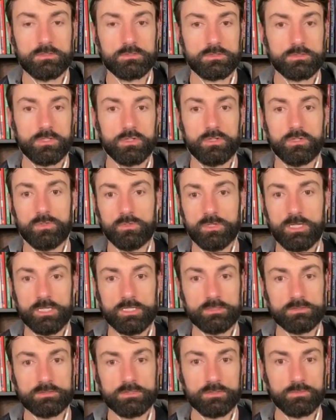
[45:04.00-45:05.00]
So
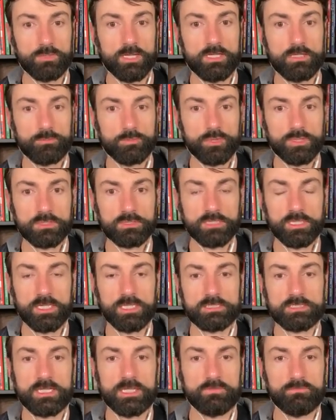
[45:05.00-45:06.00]
I did write a book, The
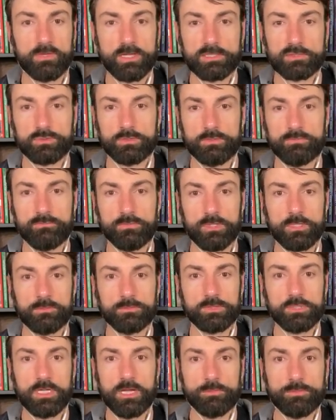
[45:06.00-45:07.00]
Anti Factory
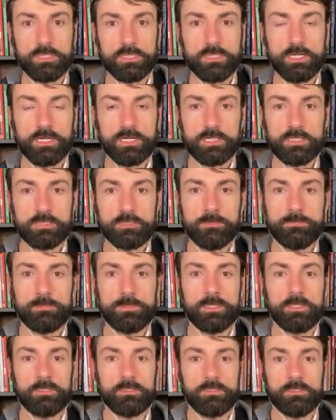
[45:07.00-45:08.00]
Farm Shopping Guide,
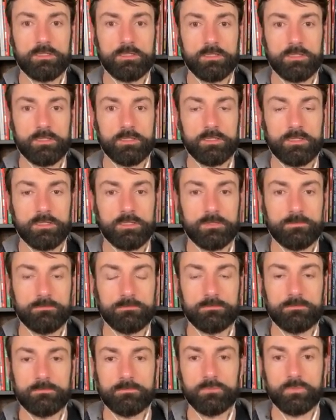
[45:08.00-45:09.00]

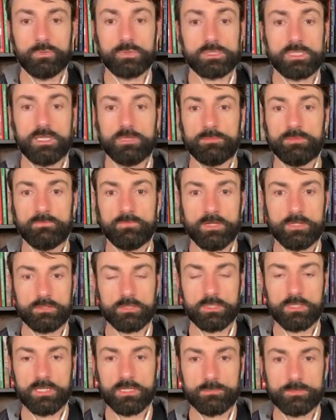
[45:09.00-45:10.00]
um, which can be
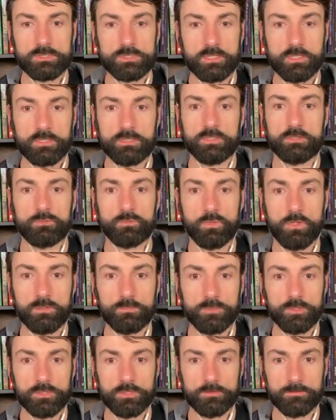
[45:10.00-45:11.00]
found on Amazon and
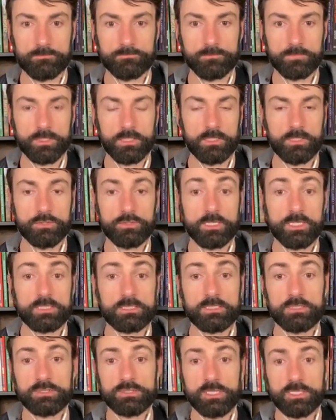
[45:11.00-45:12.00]
Walmart. Uh, you
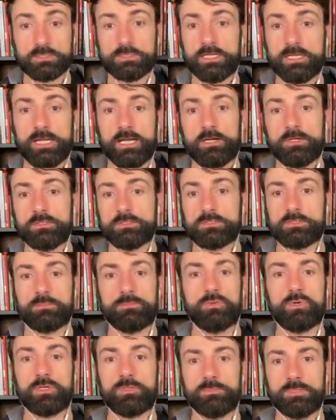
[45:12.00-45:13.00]
guys can check that out and
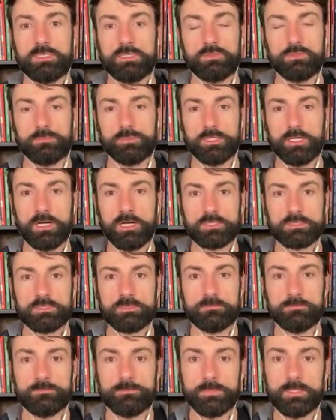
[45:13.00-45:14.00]
support me, it would be
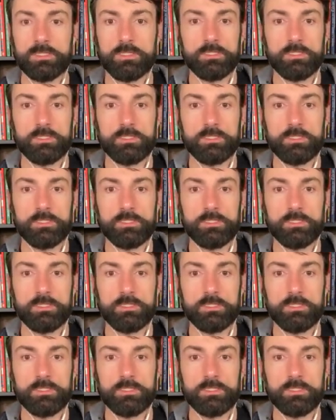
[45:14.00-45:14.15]
awesome.